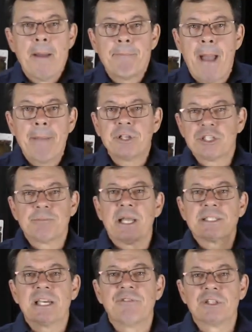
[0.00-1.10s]
Baptism
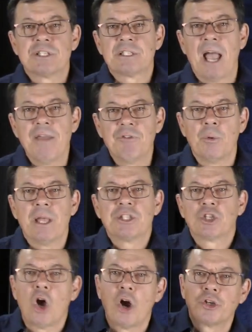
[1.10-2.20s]
doesn't even save you, it's
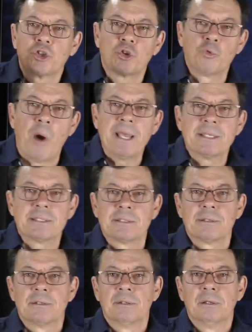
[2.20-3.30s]
God's grace,